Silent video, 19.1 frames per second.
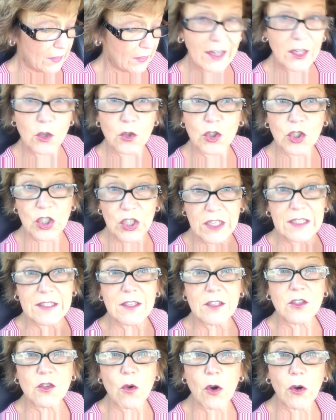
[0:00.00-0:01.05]
A lot of your
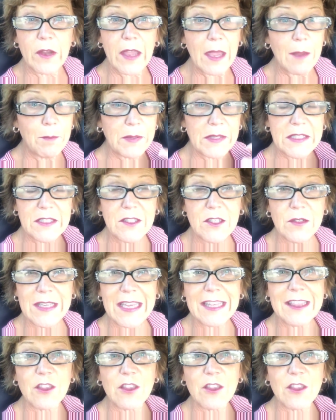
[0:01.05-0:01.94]
cheeses are okay. Please